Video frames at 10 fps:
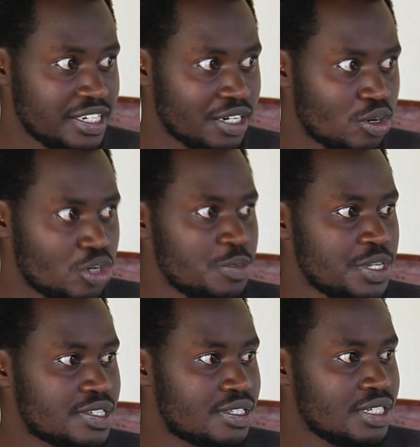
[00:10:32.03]

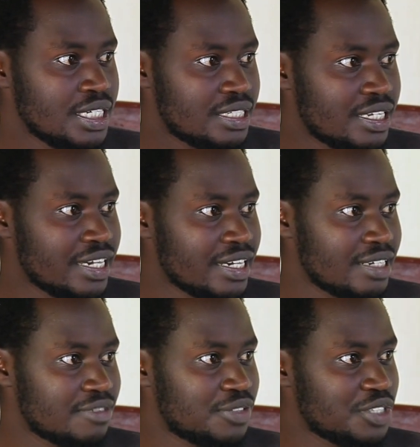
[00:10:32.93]
agronomists. They
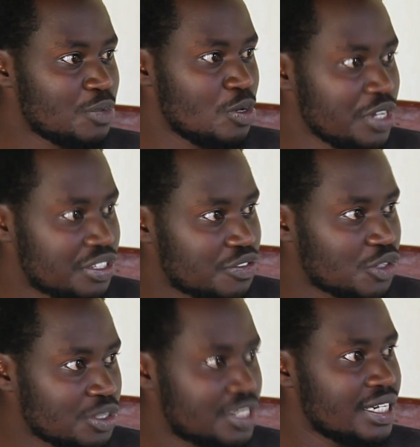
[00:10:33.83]
are, for the moment,
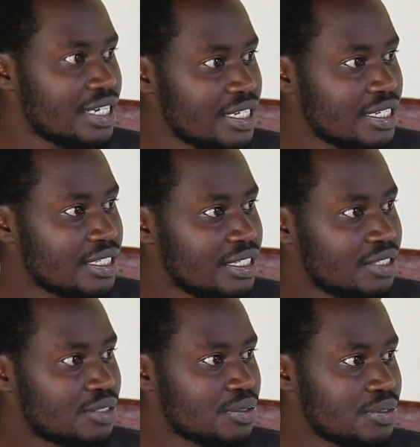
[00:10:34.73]
volunteering
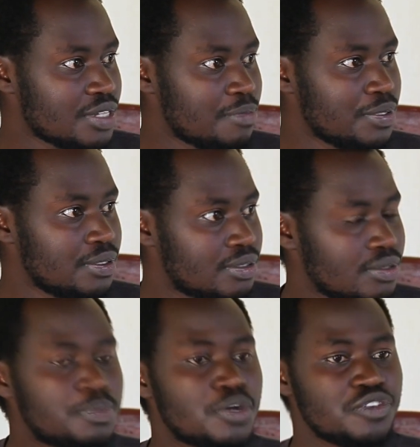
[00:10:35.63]
to support,
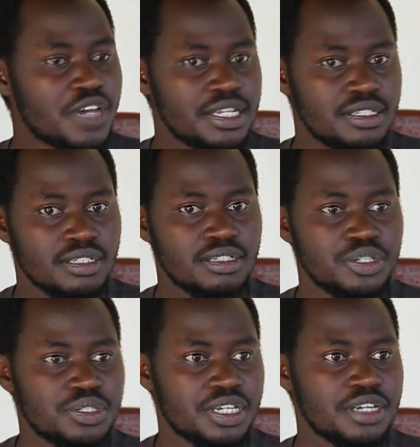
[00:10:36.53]
to provide
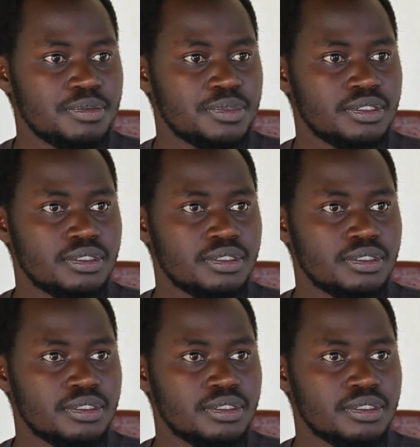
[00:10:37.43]
real-time